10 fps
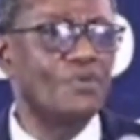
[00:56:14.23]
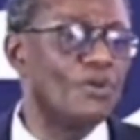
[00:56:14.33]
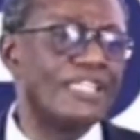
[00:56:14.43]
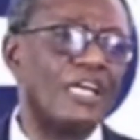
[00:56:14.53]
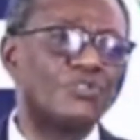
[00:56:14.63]
you'll
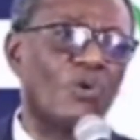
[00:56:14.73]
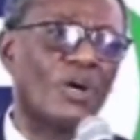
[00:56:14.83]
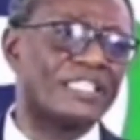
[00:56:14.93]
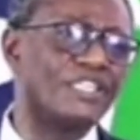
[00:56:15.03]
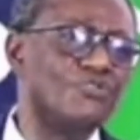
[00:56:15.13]
be just
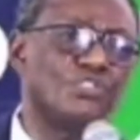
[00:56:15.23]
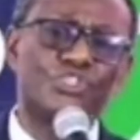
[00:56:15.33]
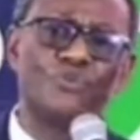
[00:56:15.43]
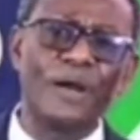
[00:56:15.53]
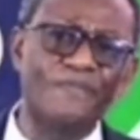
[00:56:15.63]
watching
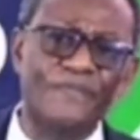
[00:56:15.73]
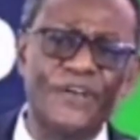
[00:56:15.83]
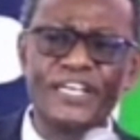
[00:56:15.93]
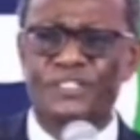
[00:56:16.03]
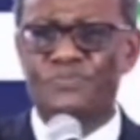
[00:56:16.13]
YouTube and
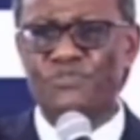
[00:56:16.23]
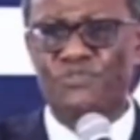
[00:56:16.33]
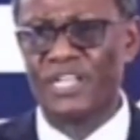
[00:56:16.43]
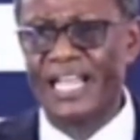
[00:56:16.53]
Facebook.